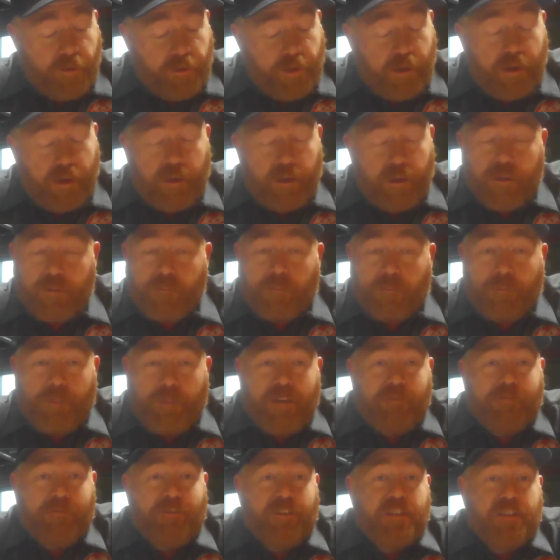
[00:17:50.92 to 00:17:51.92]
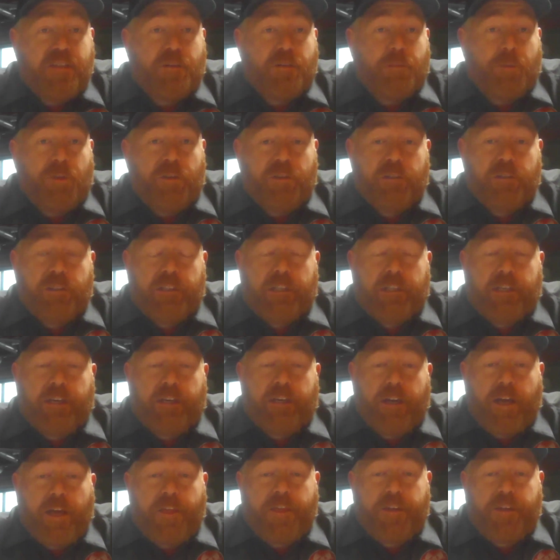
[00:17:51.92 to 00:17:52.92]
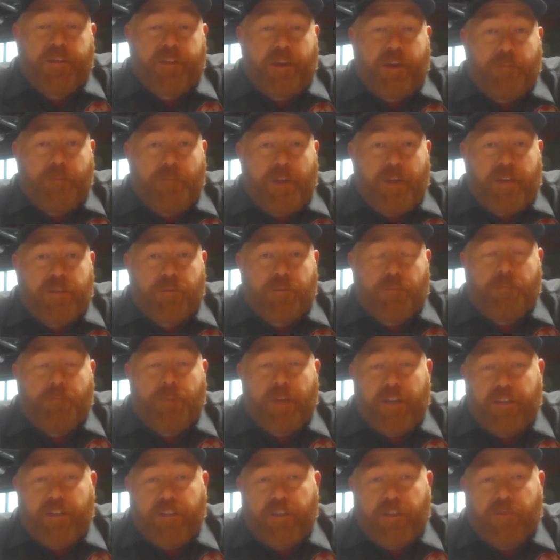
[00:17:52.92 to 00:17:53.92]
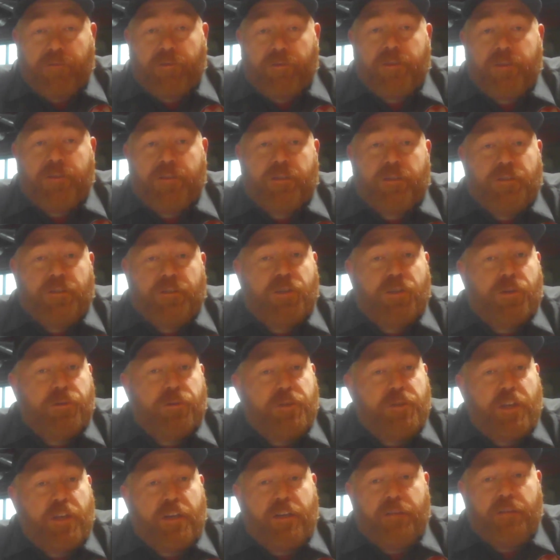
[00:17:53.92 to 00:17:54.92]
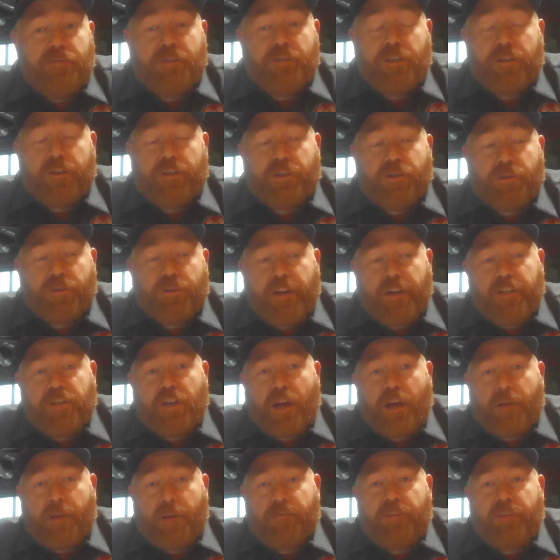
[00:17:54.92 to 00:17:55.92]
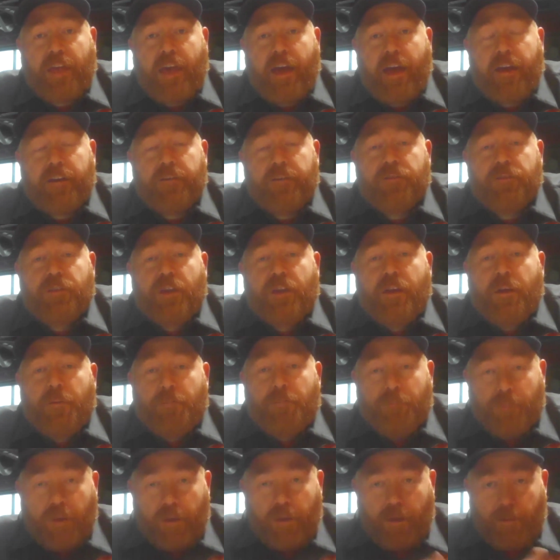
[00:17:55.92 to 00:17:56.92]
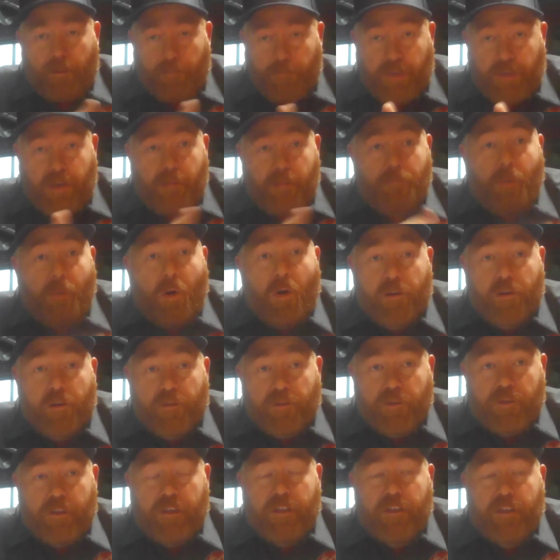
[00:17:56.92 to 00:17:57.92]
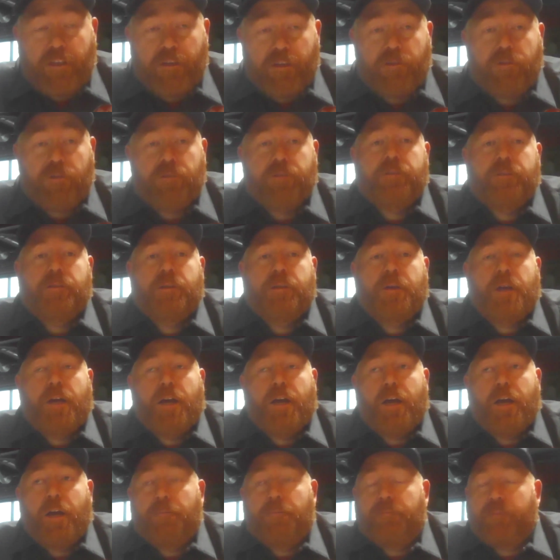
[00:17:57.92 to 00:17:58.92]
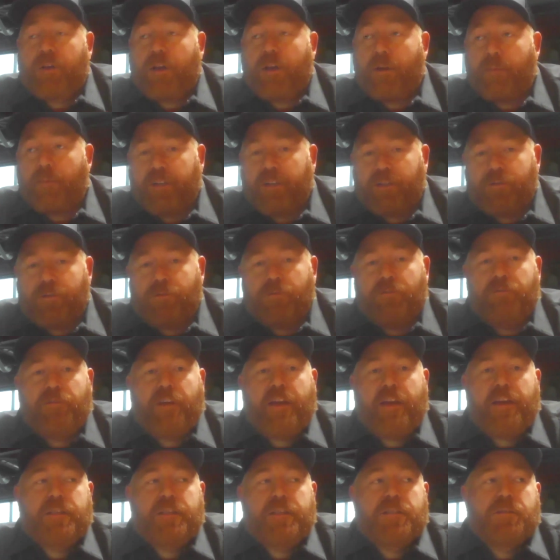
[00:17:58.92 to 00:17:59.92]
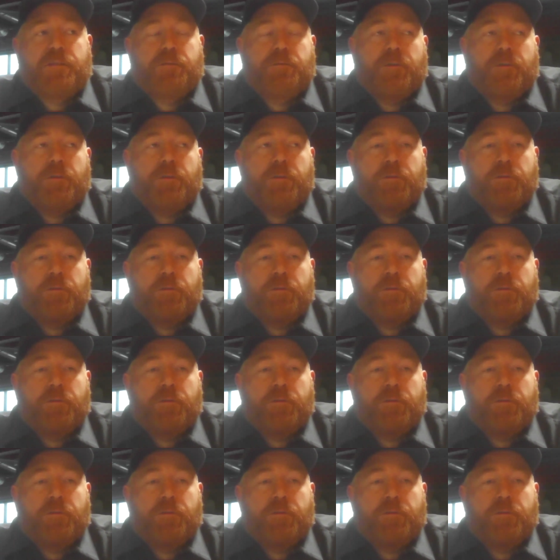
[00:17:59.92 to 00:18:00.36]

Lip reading: other thing, being visible. I think that makes a big difference, and Joe and Jenny have done a great job of that, of being part of the guild, coming to events,